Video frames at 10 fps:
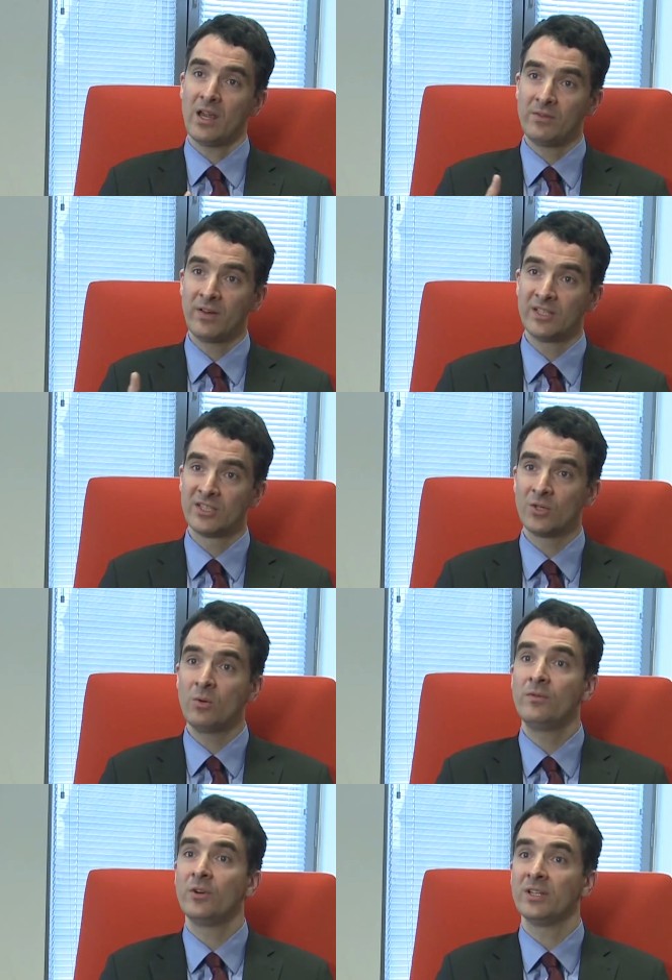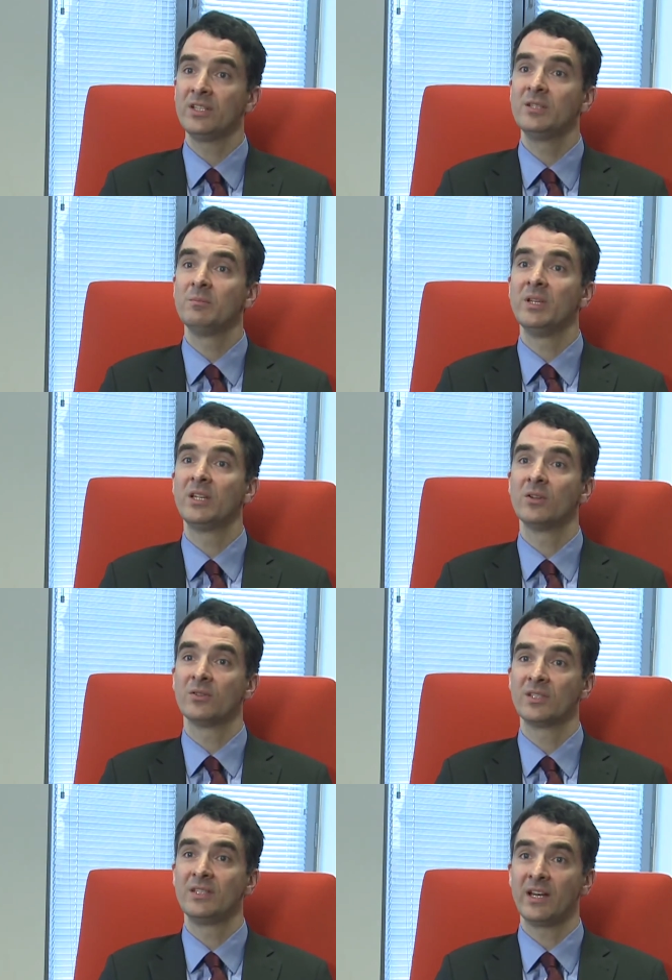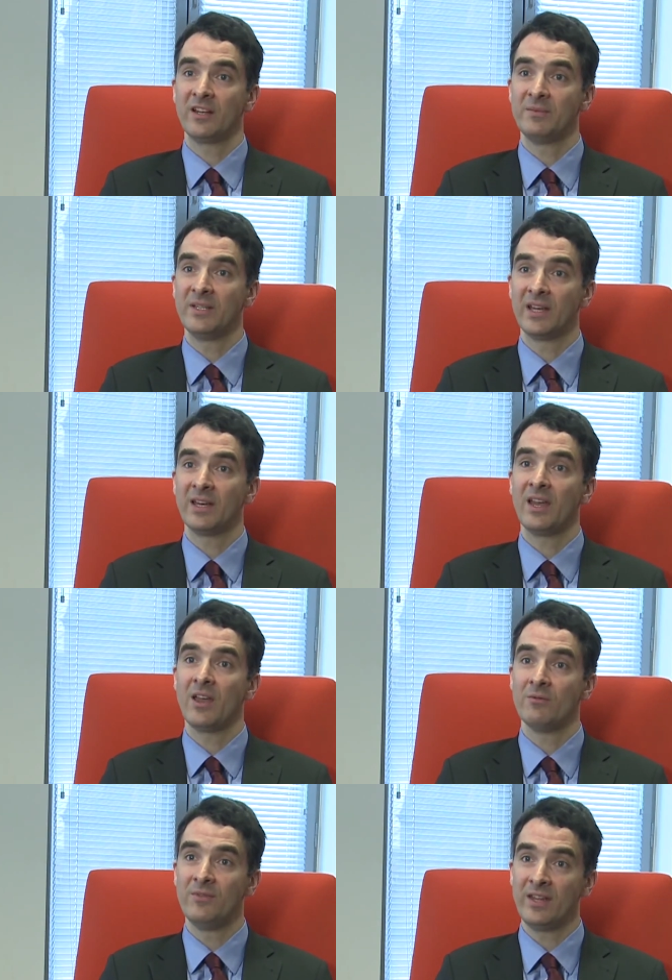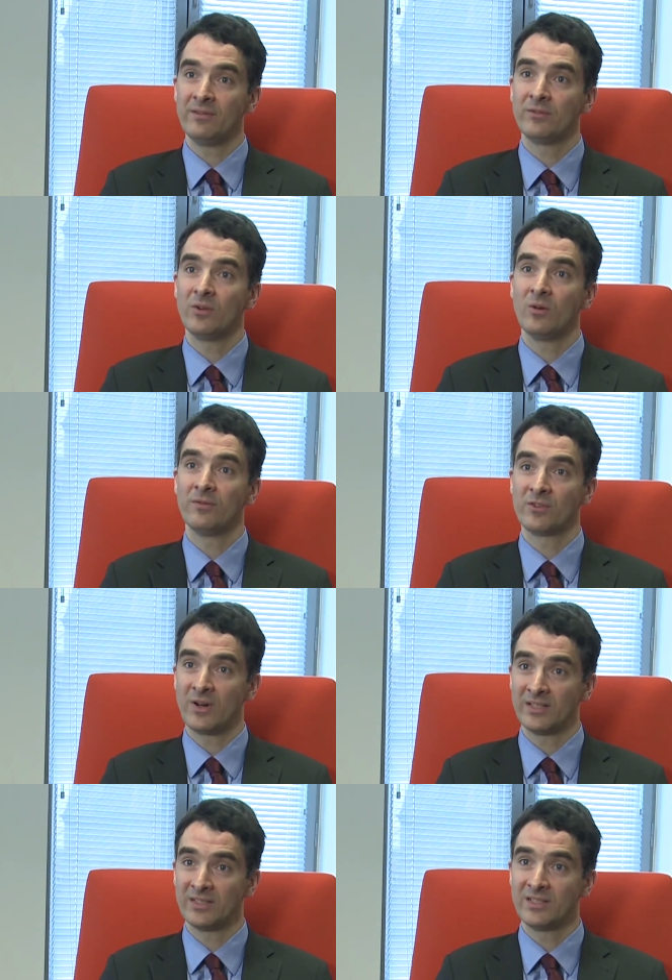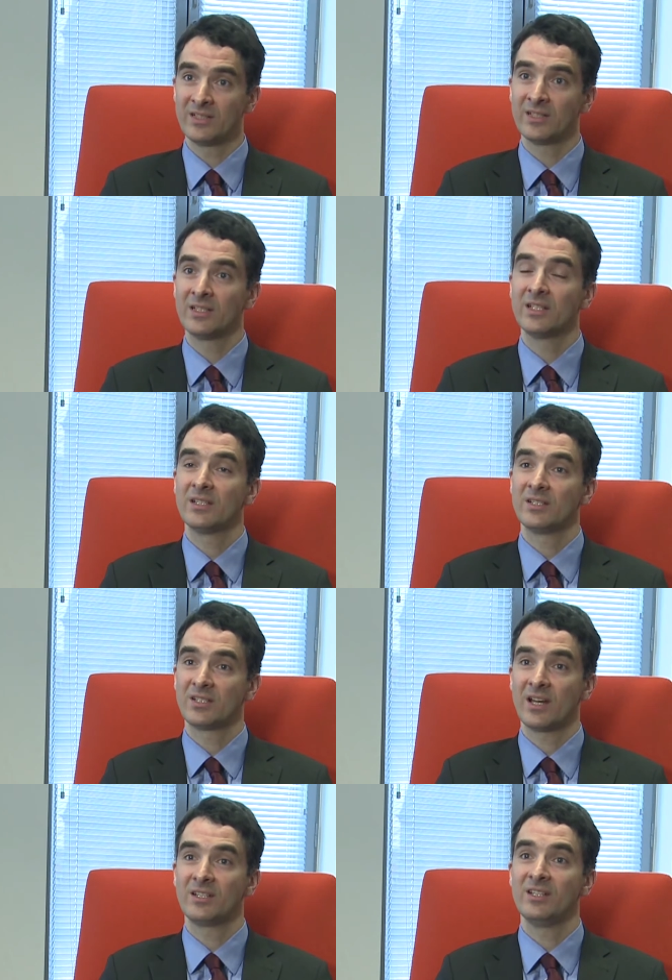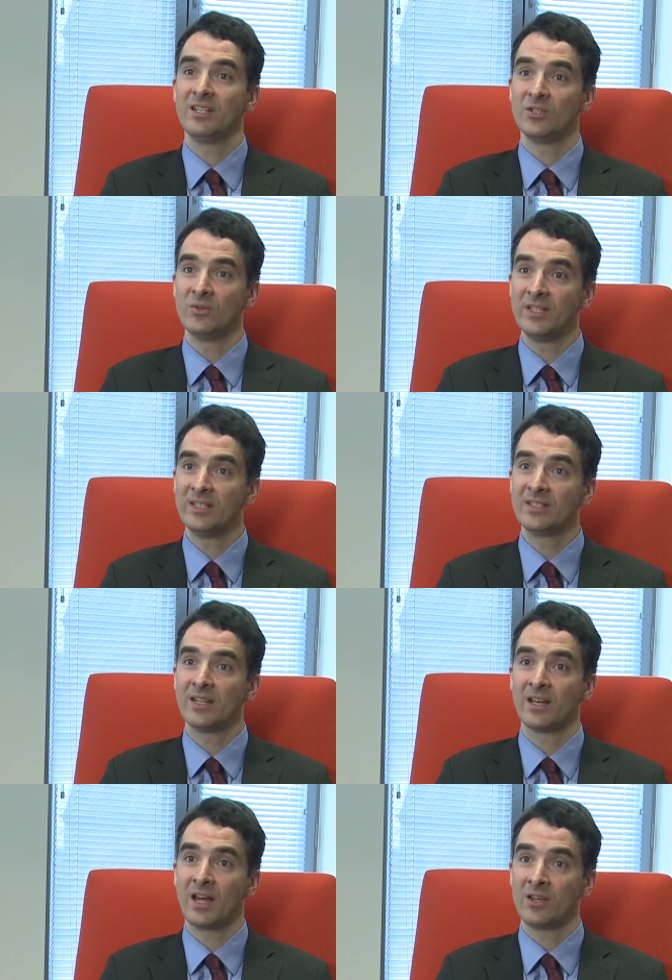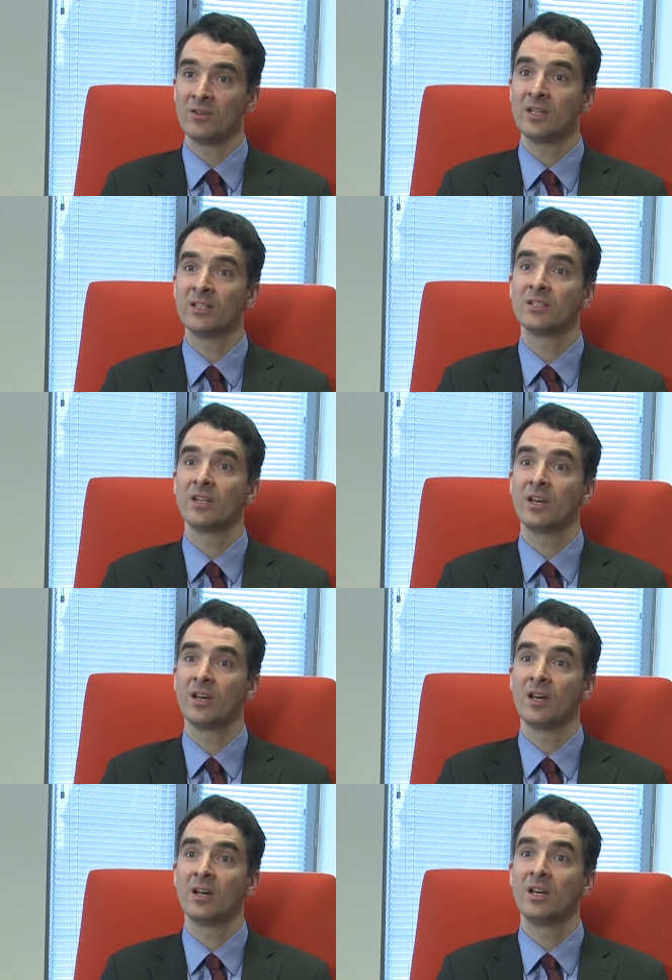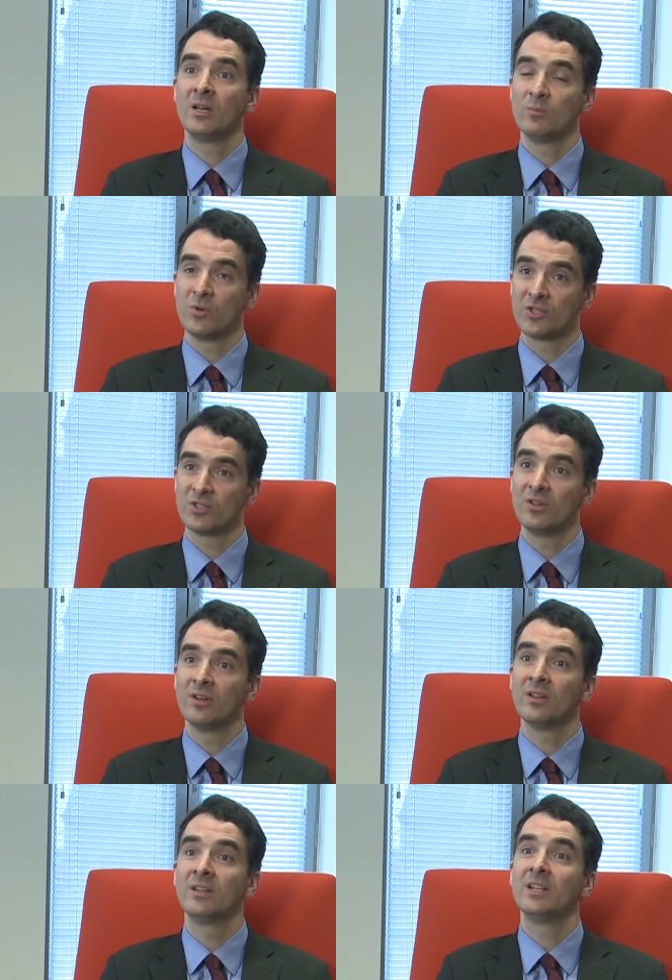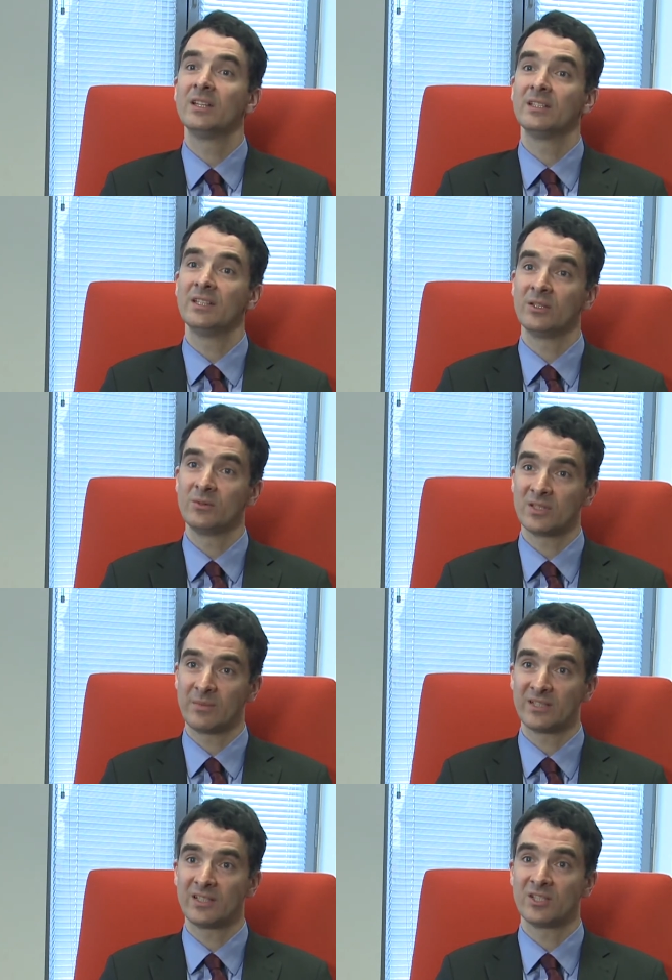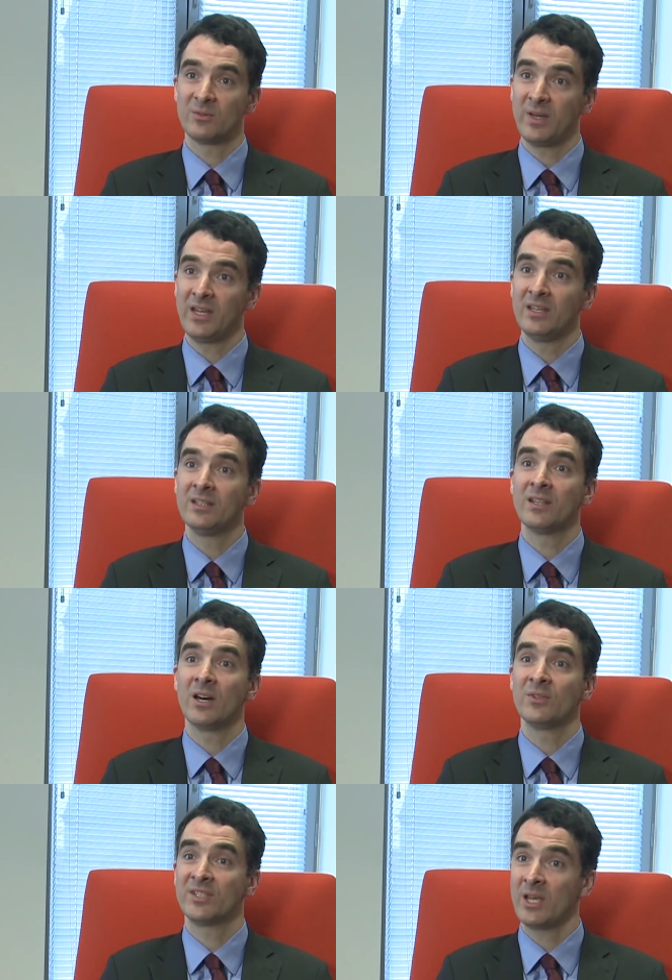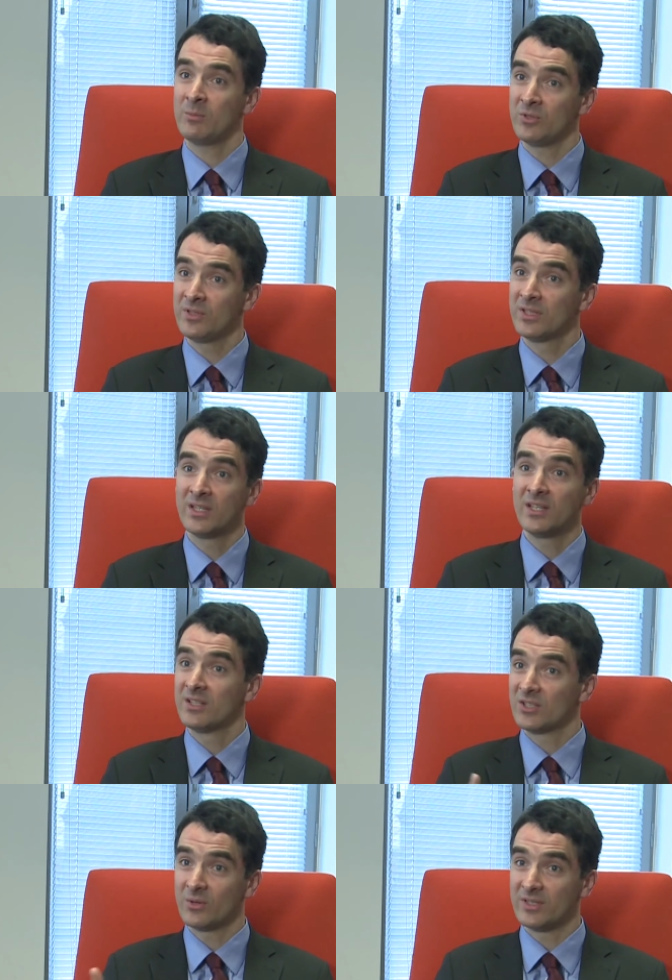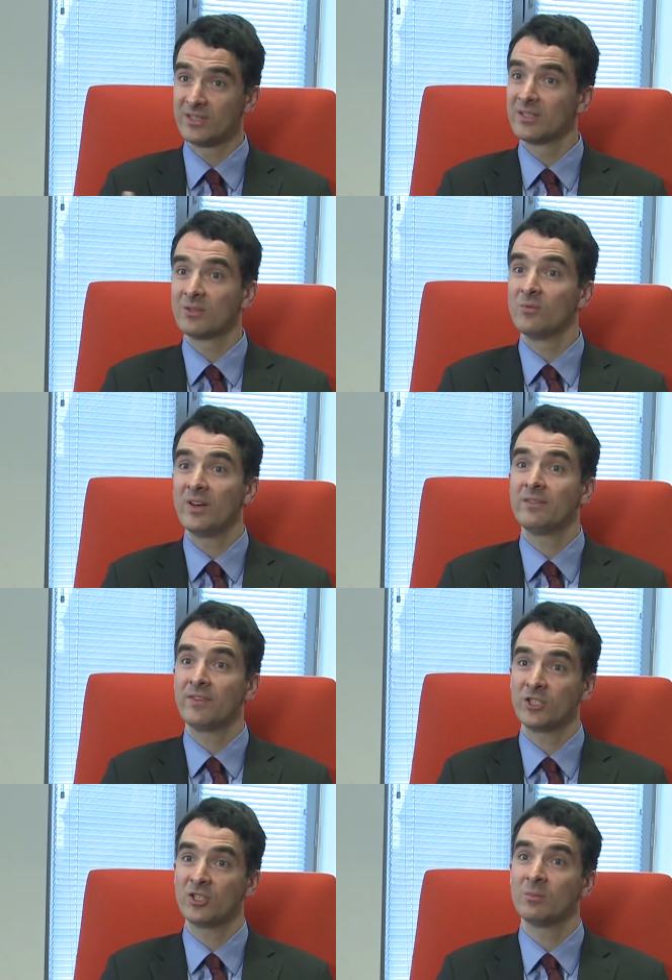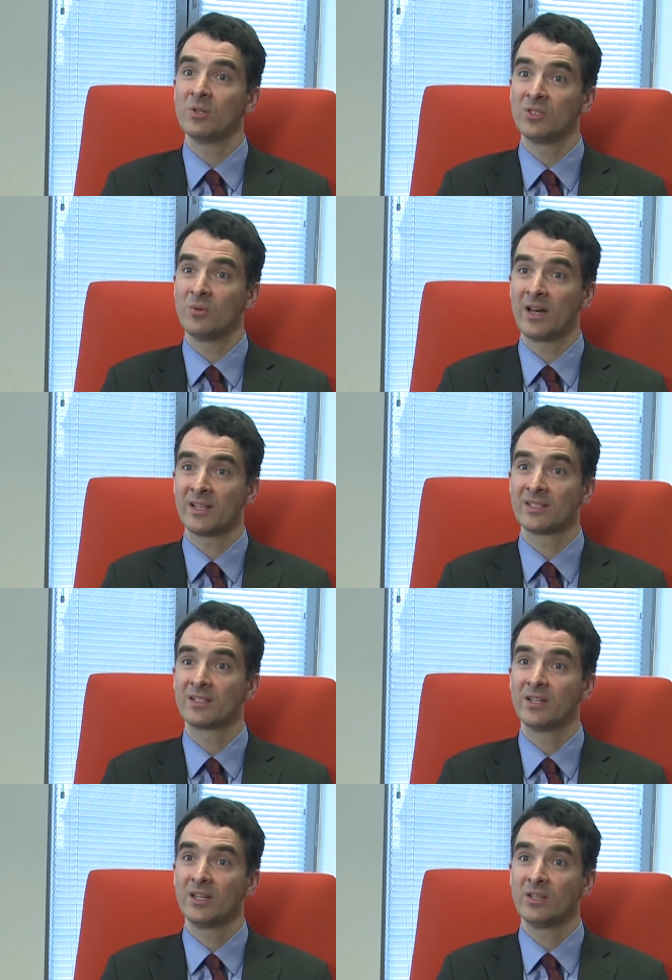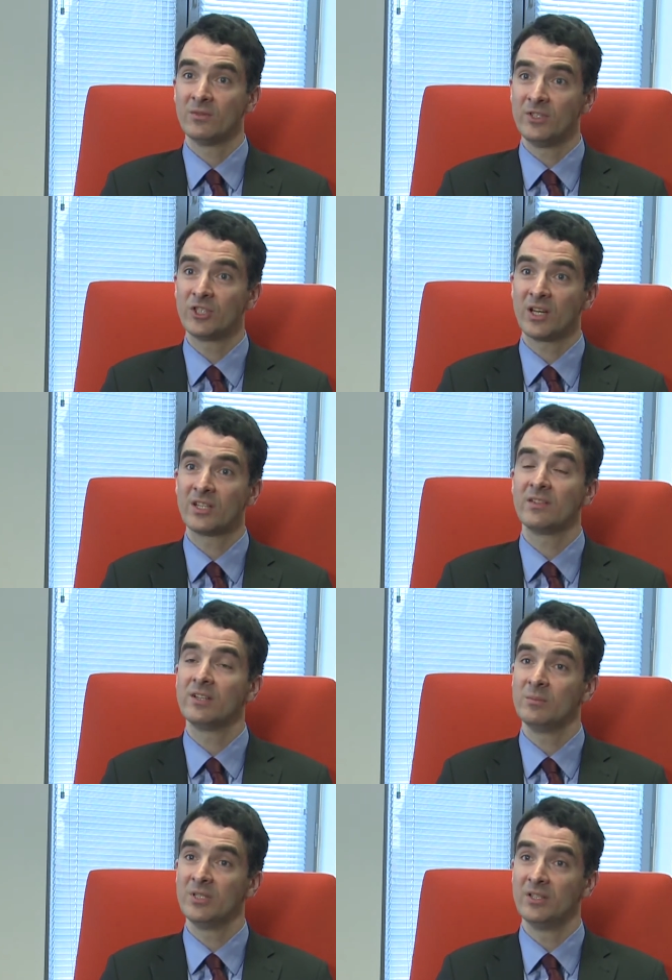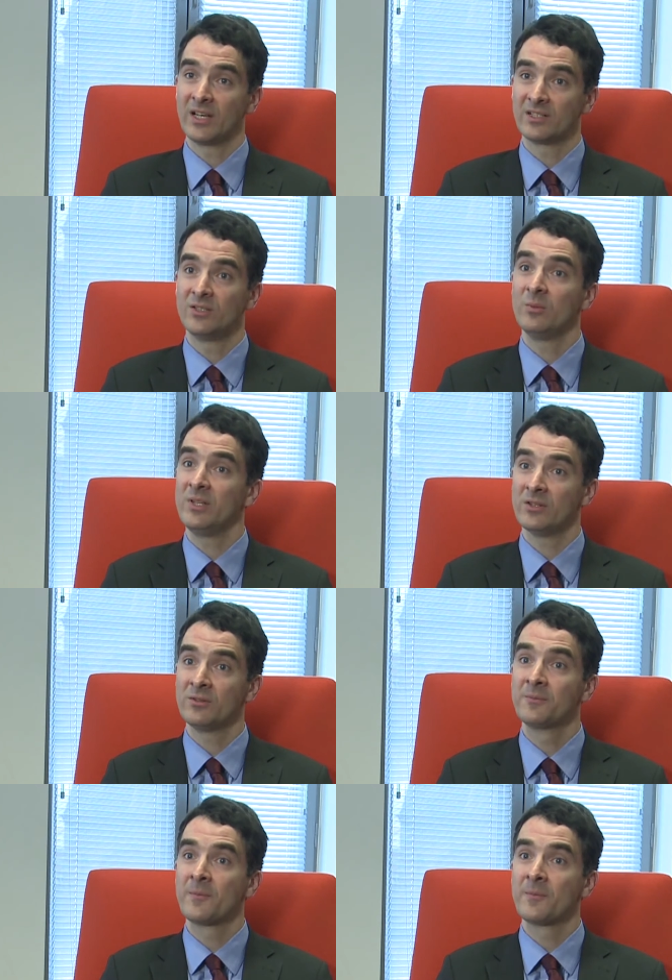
Everyone is so worried because there have been a wave of crisis, started in Greece, then Ireland, Portugal, then to some extent Spain, now Cyprus. So it's very fashionable to ask which country will be the next domino.